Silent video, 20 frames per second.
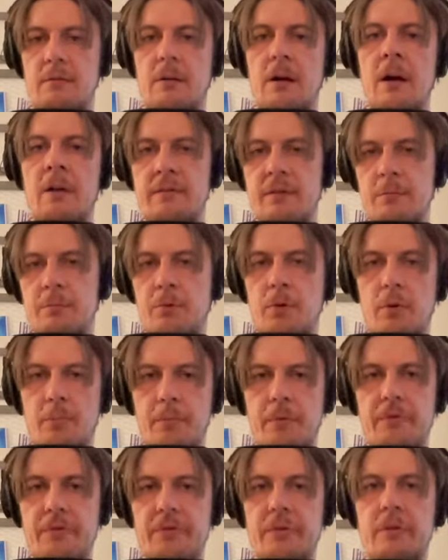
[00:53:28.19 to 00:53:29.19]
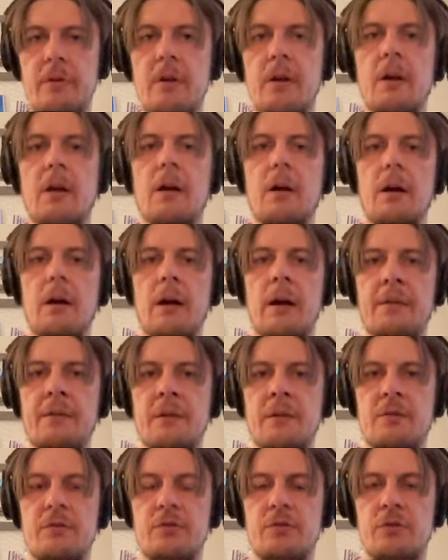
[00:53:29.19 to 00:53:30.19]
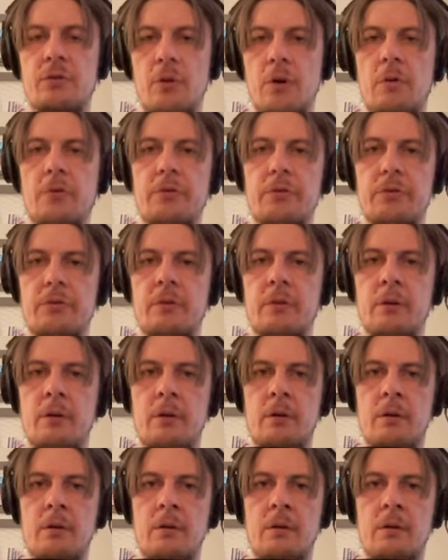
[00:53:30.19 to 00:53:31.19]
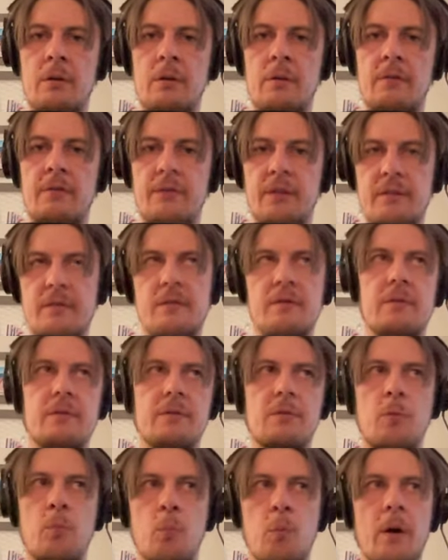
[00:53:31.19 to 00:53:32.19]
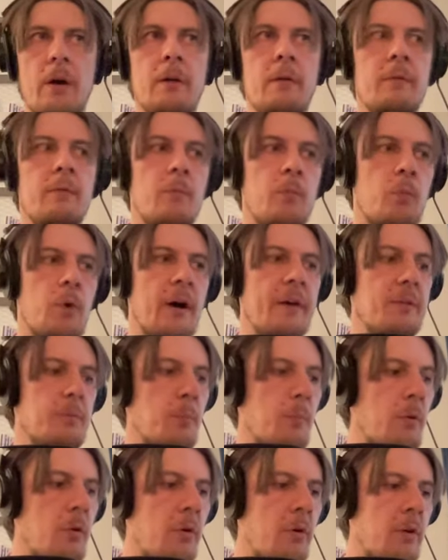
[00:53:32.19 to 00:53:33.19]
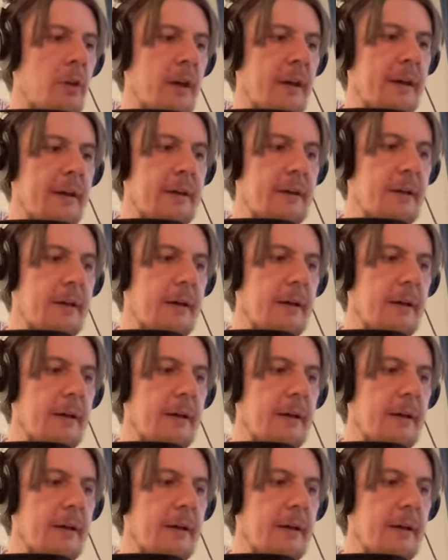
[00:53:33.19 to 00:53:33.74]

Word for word: other purpose and it's not, uh, this is uh, one more like